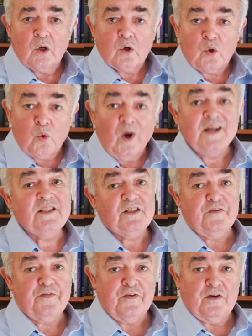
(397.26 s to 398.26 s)
Quite
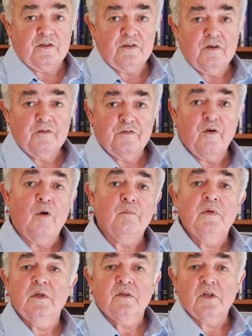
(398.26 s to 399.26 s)
different from
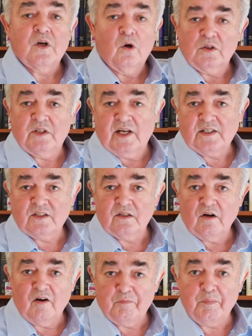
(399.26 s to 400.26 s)
the context
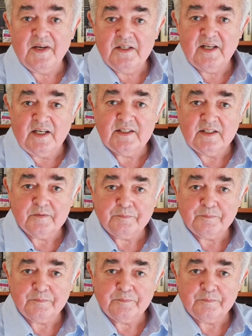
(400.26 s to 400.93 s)
of big data.